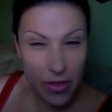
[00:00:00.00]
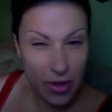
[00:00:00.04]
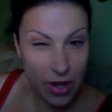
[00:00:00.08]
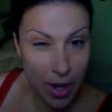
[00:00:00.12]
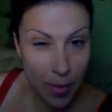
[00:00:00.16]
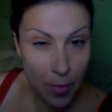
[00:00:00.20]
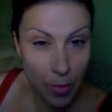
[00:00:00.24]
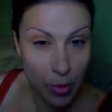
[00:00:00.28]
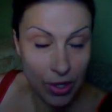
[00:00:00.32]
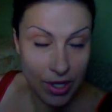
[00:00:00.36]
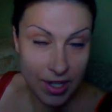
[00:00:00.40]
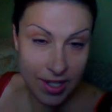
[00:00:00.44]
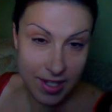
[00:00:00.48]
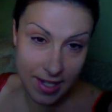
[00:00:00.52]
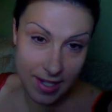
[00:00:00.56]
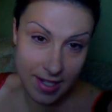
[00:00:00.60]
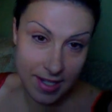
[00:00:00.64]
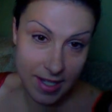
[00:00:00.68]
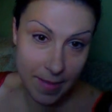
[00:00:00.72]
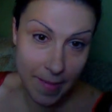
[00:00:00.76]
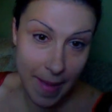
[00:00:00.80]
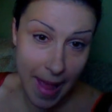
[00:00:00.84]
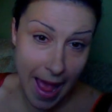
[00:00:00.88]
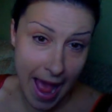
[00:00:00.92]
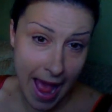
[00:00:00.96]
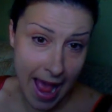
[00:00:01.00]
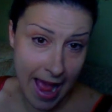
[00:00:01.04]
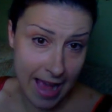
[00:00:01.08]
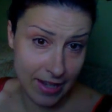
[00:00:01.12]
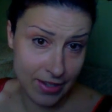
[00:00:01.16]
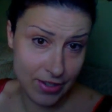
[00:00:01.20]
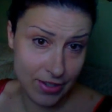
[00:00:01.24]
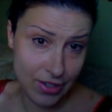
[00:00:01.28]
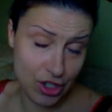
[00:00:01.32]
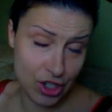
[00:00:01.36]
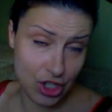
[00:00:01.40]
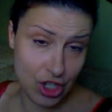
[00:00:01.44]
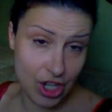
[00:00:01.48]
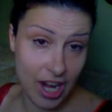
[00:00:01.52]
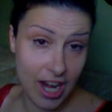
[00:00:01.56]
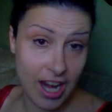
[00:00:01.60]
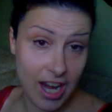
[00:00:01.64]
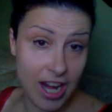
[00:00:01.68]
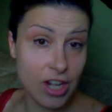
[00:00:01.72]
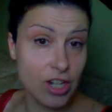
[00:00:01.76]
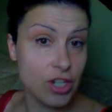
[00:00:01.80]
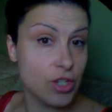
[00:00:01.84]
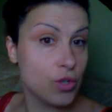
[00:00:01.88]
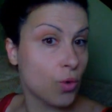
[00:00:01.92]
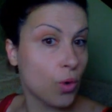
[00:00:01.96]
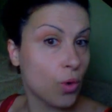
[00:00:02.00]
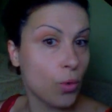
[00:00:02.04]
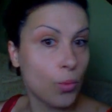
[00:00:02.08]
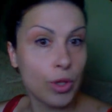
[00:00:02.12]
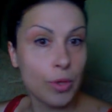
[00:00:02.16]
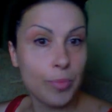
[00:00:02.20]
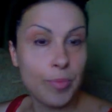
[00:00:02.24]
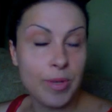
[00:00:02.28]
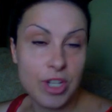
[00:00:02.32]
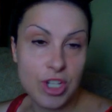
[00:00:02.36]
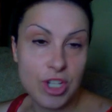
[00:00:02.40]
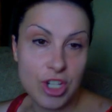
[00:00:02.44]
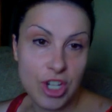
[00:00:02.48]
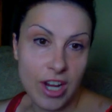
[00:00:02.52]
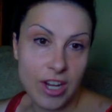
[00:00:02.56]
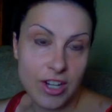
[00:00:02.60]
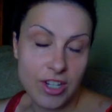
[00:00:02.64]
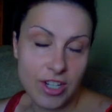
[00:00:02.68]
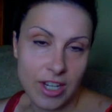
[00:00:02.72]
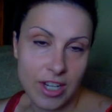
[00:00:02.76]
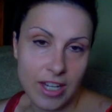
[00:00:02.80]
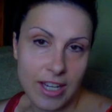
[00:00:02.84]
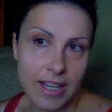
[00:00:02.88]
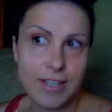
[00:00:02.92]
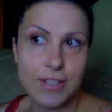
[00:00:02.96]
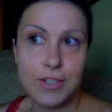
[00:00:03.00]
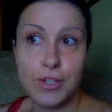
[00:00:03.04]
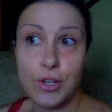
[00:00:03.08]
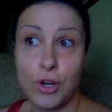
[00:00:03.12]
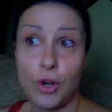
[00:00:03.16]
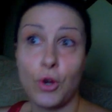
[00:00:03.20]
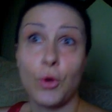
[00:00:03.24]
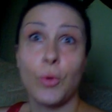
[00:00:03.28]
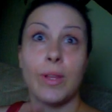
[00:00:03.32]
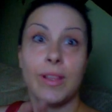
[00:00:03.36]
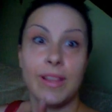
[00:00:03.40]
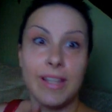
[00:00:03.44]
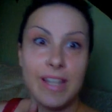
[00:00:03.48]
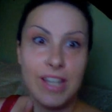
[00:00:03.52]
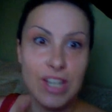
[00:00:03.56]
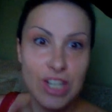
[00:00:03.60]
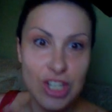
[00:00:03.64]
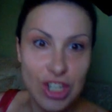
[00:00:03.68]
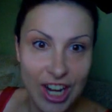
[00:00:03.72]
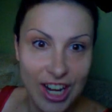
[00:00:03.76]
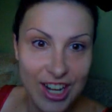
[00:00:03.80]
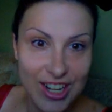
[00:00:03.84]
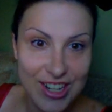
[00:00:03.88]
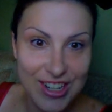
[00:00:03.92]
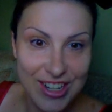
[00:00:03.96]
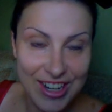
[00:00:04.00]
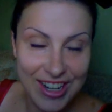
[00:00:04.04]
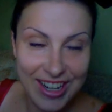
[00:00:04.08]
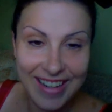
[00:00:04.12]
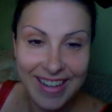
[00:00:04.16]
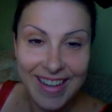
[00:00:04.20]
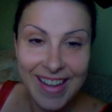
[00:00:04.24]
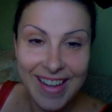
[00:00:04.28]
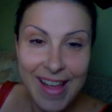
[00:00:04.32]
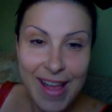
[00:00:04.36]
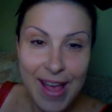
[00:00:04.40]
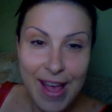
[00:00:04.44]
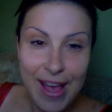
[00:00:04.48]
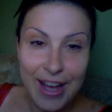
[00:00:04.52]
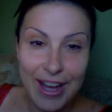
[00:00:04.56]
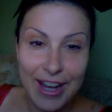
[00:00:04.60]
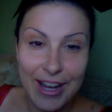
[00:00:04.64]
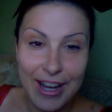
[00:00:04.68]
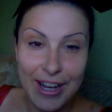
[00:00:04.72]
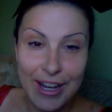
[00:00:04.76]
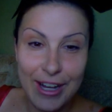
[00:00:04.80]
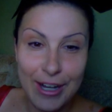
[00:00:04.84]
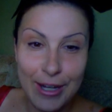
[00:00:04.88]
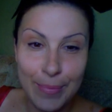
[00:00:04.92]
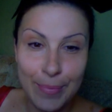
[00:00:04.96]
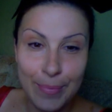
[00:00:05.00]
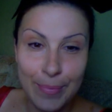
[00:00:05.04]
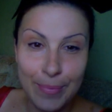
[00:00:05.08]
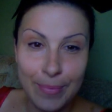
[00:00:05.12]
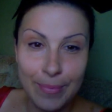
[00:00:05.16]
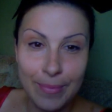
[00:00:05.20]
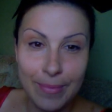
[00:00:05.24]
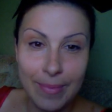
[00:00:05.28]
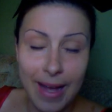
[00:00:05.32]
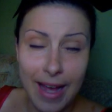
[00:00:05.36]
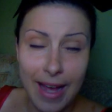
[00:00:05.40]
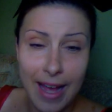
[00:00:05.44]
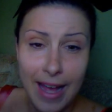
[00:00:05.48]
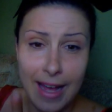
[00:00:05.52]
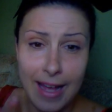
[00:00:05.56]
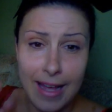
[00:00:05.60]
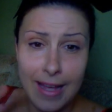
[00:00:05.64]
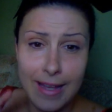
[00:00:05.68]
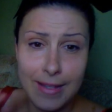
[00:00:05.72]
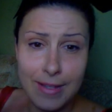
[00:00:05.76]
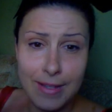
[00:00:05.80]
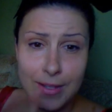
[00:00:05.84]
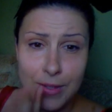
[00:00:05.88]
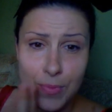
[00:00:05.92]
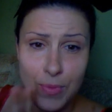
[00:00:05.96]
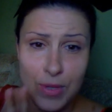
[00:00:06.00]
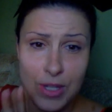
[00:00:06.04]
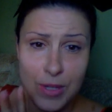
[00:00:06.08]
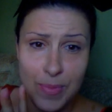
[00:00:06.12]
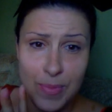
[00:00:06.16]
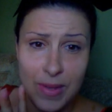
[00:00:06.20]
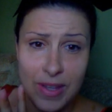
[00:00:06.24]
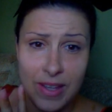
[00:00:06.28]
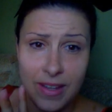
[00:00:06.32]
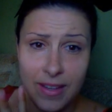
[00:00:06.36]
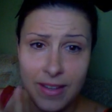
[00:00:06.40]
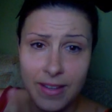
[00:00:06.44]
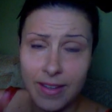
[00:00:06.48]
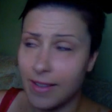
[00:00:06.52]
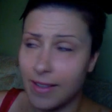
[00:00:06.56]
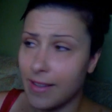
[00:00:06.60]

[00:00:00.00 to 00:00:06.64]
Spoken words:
the numbering system has changed, or will be changing, is currently changing as we speak.